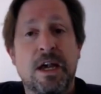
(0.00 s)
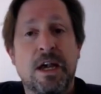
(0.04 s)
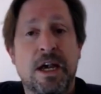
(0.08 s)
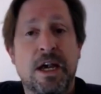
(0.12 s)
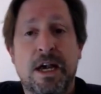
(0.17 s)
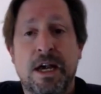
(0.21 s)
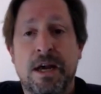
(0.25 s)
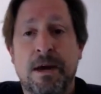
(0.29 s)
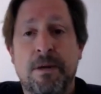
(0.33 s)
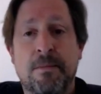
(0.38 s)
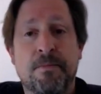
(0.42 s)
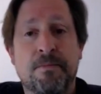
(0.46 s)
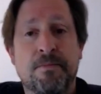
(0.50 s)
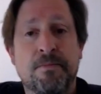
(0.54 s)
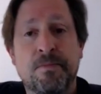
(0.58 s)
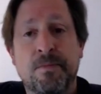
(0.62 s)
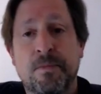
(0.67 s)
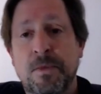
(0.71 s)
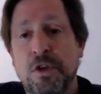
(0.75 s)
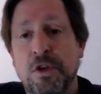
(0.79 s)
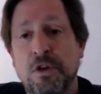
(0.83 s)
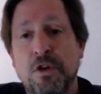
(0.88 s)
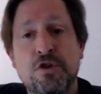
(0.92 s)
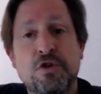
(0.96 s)

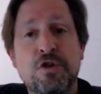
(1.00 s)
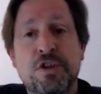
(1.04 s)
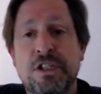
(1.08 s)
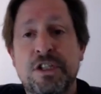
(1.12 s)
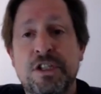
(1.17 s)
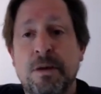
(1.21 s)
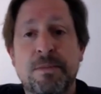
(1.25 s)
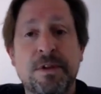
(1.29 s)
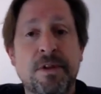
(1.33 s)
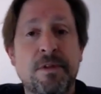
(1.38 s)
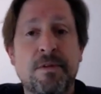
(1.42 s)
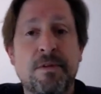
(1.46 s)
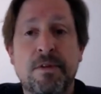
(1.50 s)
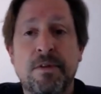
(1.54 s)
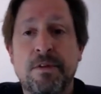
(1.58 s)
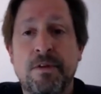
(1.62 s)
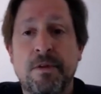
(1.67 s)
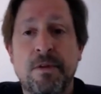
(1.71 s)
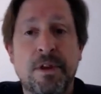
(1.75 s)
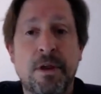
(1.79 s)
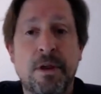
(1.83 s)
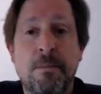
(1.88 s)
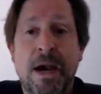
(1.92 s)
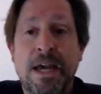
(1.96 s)
You know, do some of
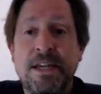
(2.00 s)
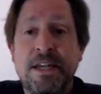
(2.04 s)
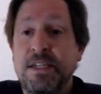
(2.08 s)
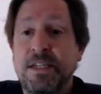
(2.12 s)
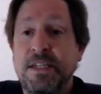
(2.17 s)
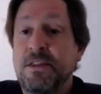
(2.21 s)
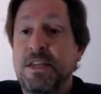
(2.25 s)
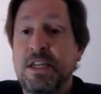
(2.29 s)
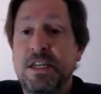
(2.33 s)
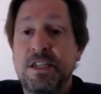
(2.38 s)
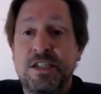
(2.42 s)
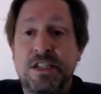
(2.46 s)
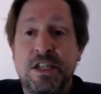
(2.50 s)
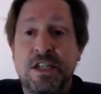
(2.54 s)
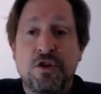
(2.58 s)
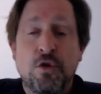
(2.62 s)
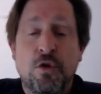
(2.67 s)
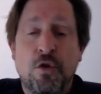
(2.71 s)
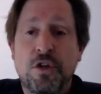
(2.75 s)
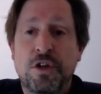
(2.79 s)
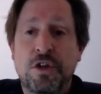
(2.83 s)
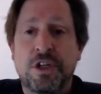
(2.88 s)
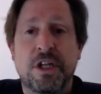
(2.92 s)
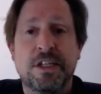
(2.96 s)
the amazing things that
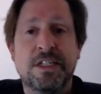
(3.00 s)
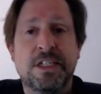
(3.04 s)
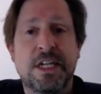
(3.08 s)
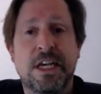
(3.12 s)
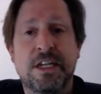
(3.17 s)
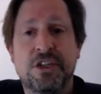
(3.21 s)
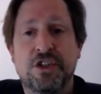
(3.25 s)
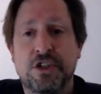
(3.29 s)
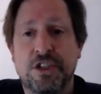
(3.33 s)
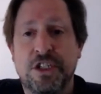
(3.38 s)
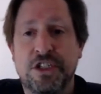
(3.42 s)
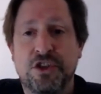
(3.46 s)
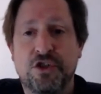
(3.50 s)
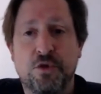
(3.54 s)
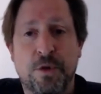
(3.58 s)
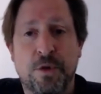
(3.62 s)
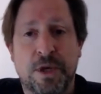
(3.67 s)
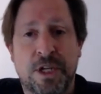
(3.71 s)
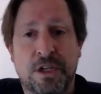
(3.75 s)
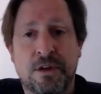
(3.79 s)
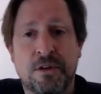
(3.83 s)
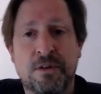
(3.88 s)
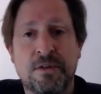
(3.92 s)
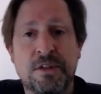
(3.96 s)
your organization is
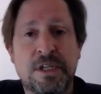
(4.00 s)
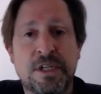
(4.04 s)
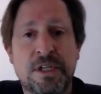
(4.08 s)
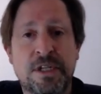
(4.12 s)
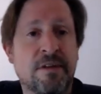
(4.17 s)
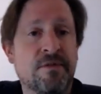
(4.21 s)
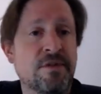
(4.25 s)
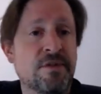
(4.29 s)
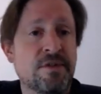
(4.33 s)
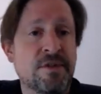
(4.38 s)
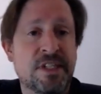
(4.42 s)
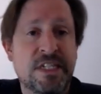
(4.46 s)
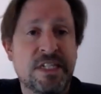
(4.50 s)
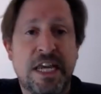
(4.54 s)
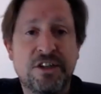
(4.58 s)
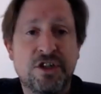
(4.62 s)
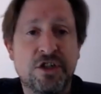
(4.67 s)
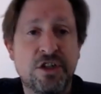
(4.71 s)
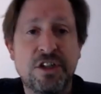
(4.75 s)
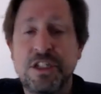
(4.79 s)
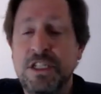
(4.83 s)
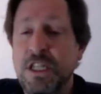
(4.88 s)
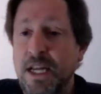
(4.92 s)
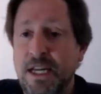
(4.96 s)
doing. To have
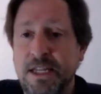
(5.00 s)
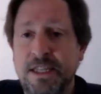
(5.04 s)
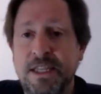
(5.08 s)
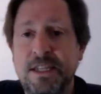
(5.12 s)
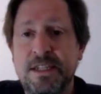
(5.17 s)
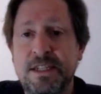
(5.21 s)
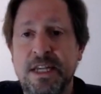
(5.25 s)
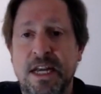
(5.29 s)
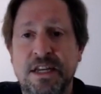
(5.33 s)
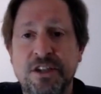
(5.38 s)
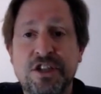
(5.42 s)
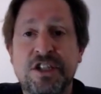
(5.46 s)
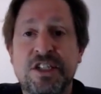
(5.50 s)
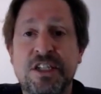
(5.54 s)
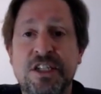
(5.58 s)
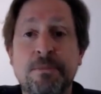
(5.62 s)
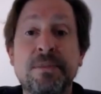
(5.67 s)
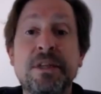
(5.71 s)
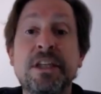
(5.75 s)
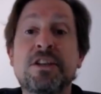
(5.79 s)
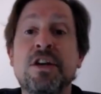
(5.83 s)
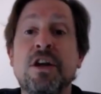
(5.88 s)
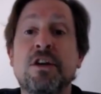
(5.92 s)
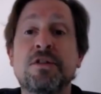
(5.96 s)
sessions like this, I just
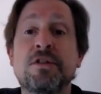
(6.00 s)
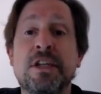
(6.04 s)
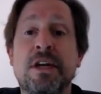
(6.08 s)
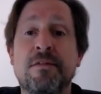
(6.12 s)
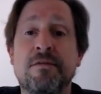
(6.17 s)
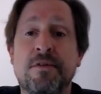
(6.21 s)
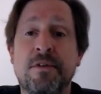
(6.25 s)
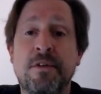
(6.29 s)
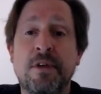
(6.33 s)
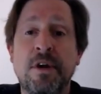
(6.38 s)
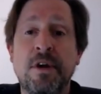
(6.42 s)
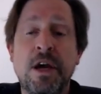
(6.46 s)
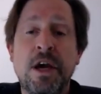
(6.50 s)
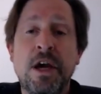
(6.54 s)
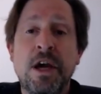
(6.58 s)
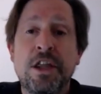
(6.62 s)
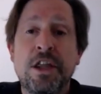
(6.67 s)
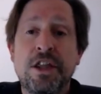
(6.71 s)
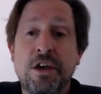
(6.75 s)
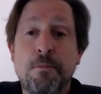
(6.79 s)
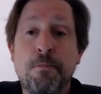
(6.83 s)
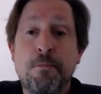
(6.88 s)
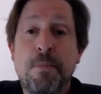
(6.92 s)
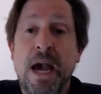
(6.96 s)
simply don't have
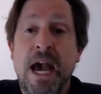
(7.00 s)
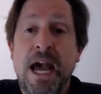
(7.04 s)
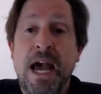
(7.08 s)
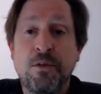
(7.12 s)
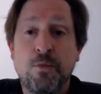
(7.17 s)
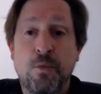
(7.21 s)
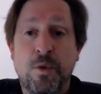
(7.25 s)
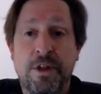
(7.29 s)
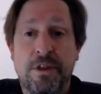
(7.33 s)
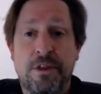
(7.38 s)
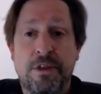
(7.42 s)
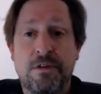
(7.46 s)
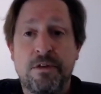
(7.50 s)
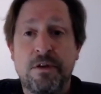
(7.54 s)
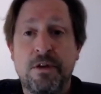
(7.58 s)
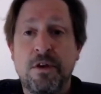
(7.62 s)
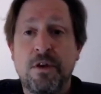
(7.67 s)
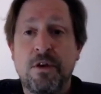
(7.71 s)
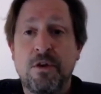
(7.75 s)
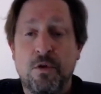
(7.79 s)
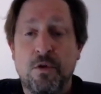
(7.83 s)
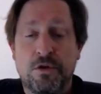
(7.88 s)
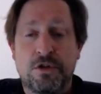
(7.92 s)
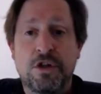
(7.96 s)
the bandwidth
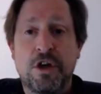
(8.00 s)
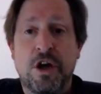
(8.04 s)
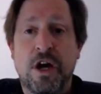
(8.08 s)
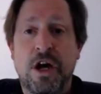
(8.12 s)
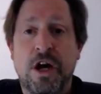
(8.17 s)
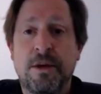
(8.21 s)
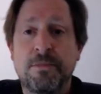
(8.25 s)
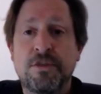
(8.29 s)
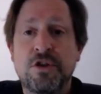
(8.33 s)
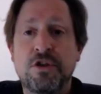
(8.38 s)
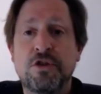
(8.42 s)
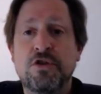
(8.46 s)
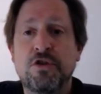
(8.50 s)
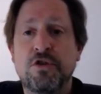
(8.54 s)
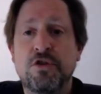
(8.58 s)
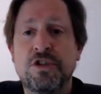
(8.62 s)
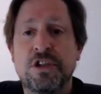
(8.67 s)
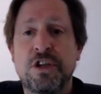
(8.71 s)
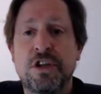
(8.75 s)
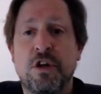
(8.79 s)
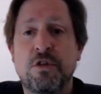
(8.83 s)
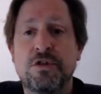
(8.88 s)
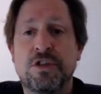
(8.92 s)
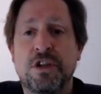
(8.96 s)
or time to do
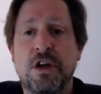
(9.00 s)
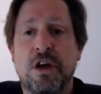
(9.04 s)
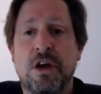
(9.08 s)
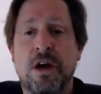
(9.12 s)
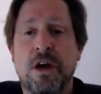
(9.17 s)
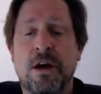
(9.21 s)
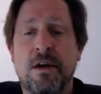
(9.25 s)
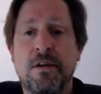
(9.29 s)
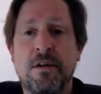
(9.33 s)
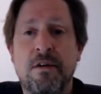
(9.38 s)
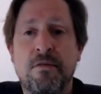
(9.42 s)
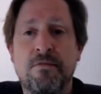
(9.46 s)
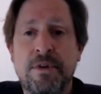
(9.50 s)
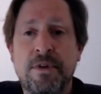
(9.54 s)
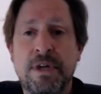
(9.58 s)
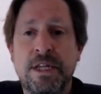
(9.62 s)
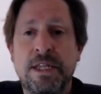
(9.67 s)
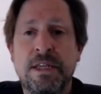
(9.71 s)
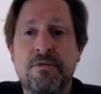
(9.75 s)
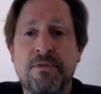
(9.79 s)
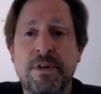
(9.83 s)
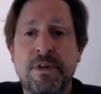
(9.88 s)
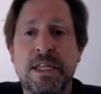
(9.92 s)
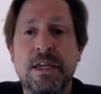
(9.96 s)
so. So I
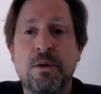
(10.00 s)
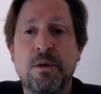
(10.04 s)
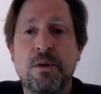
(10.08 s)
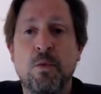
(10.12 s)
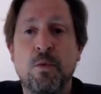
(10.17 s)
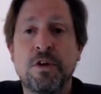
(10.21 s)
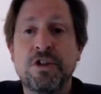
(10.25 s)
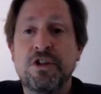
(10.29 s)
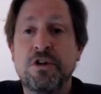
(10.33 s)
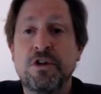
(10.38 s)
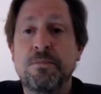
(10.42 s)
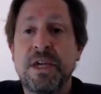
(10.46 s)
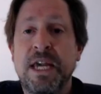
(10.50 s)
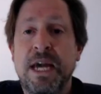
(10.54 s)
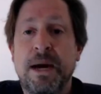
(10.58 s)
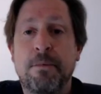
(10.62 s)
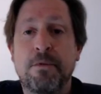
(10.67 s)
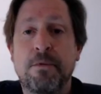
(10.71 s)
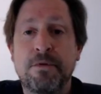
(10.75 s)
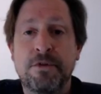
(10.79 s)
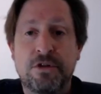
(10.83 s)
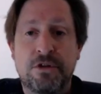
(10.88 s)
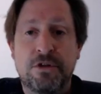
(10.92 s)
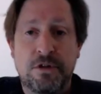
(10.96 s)
really, really want to be
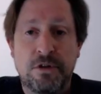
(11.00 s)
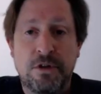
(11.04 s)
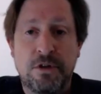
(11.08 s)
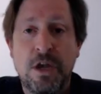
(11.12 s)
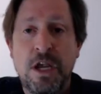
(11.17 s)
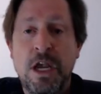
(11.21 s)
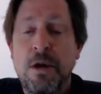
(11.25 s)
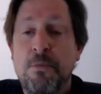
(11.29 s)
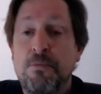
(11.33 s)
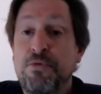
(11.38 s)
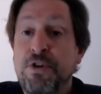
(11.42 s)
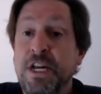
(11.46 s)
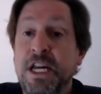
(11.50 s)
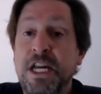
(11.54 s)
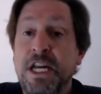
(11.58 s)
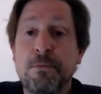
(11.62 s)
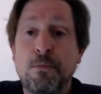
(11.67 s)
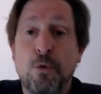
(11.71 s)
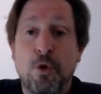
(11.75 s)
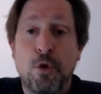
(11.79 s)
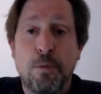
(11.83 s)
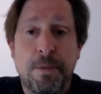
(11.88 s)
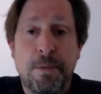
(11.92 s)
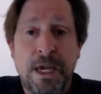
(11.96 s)
able to bring in
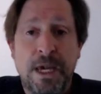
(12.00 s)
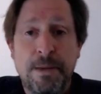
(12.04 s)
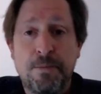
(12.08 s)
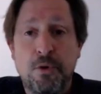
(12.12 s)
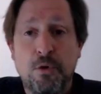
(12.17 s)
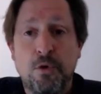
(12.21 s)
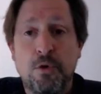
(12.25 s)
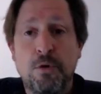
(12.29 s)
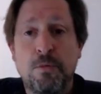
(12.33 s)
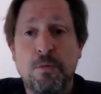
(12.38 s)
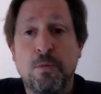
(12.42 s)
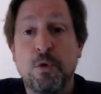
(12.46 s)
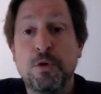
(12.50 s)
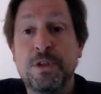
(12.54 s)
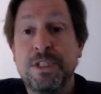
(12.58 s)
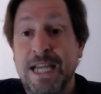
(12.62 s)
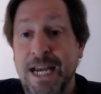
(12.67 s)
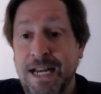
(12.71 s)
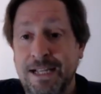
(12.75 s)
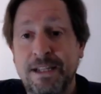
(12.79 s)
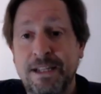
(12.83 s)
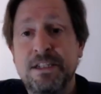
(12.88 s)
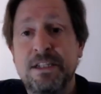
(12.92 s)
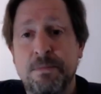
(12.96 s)
more people, more
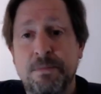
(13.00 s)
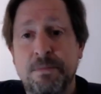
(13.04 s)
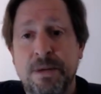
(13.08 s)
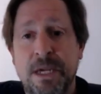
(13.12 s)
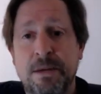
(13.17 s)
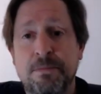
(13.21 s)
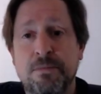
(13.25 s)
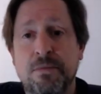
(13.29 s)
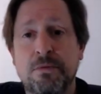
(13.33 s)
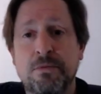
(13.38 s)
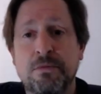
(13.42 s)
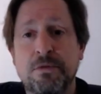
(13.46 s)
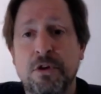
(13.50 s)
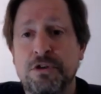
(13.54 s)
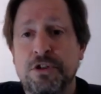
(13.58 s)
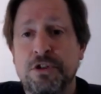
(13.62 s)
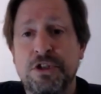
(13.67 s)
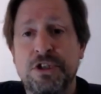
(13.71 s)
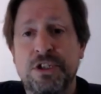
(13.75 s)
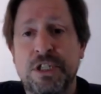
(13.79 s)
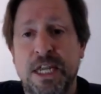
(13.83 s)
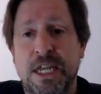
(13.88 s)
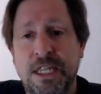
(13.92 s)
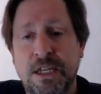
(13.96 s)
talented people, not
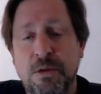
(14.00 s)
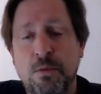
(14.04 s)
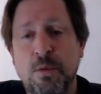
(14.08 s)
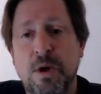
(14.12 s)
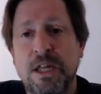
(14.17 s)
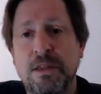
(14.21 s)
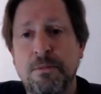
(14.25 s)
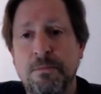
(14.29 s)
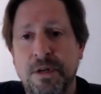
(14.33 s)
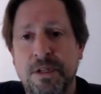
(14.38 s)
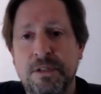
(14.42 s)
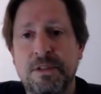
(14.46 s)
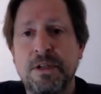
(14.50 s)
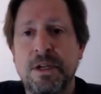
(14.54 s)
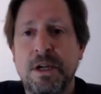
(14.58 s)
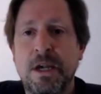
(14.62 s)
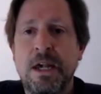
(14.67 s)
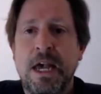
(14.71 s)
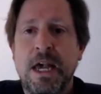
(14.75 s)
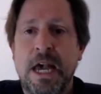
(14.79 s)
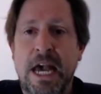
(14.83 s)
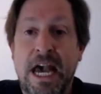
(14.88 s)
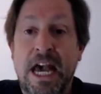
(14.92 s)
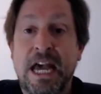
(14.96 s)
just anyone, but
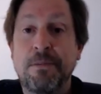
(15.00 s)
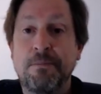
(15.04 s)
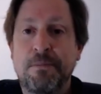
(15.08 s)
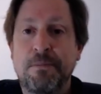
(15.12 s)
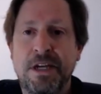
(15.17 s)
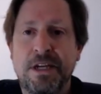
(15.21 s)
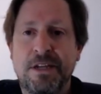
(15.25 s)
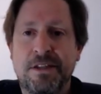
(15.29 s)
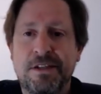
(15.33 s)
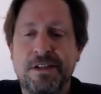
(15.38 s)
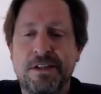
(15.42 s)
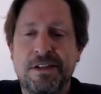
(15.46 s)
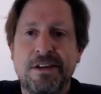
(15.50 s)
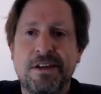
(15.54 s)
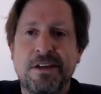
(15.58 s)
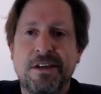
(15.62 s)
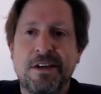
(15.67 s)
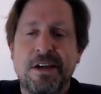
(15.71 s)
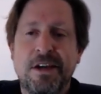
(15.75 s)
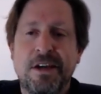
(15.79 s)
handpicked